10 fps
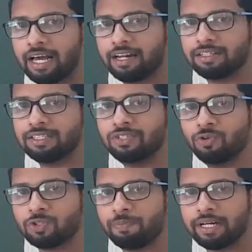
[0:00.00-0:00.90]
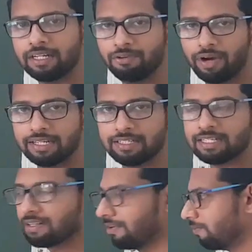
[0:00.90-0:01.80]
energy used by the device
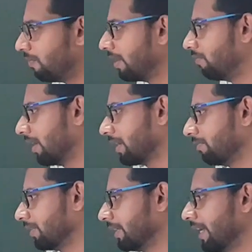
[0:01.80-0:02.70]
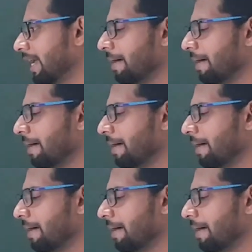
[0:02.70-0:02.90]
is 1 watt hour.